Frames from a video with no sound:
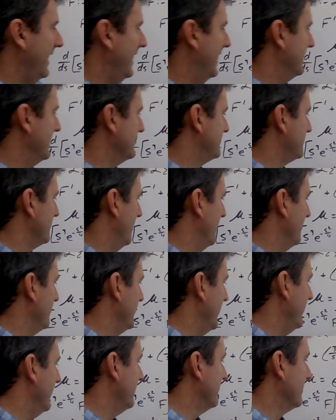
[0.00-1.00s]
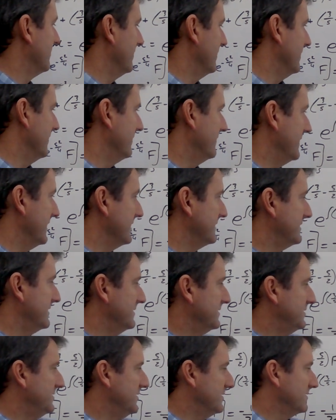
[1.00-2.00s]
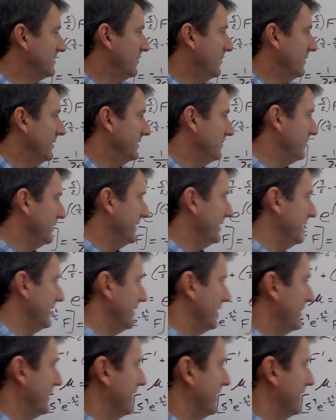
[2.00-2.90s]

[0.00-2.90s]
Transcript: And so the integral of this is just going to be